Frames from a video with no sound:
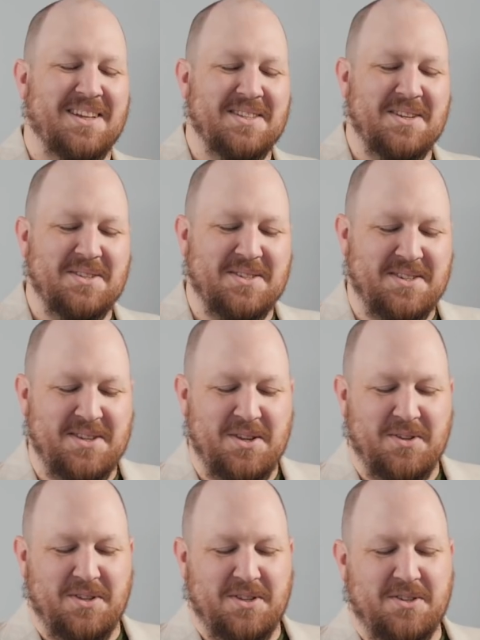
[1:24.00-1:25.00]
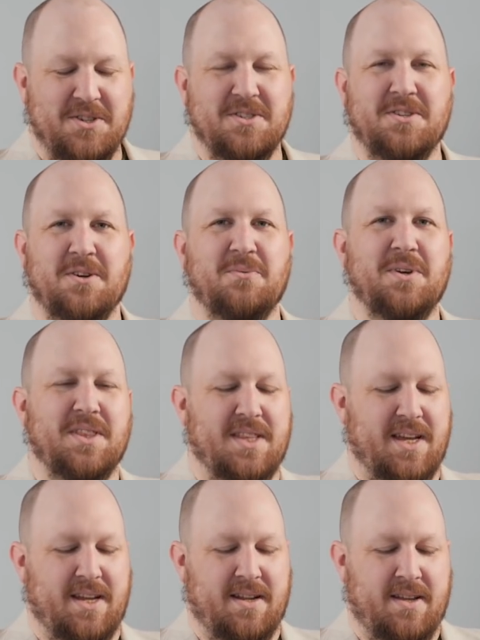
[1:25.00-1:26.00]
You should start with
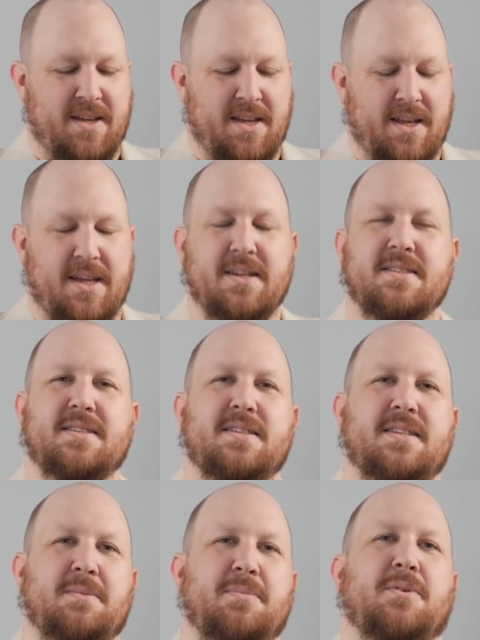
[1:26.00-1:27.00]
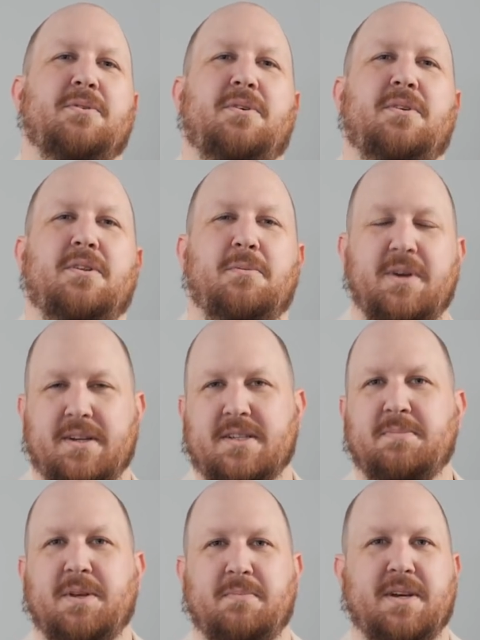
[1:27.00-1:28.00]
that. It is the typical OMEGA
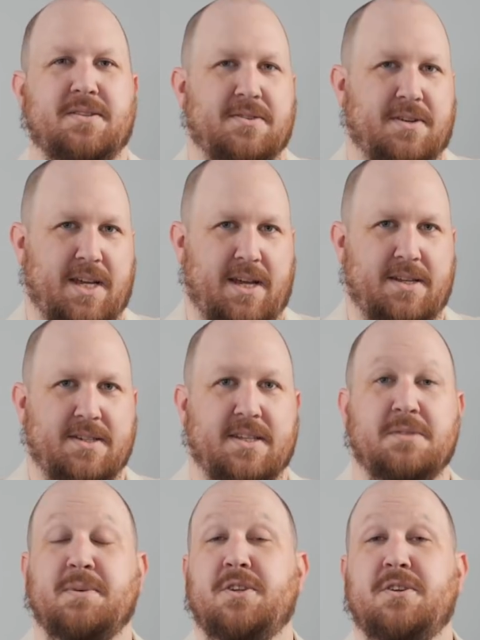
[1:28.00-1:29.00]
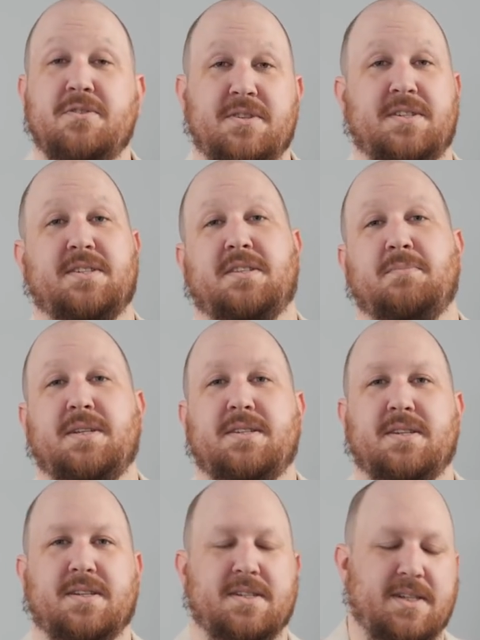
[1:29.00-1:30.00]
Speedmaster case that's been used since the
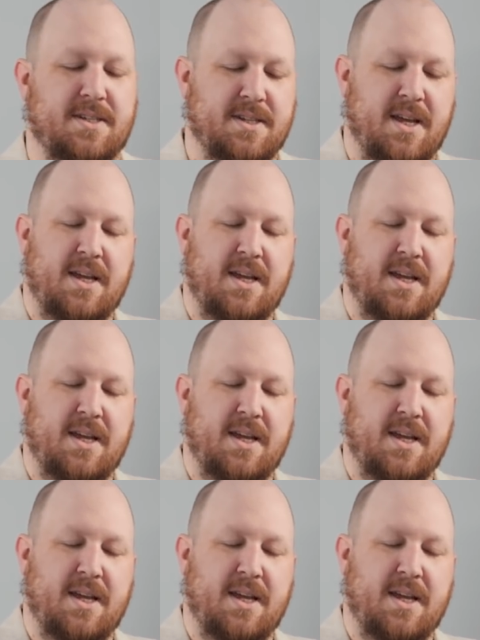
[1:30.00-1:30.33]
mid-60s.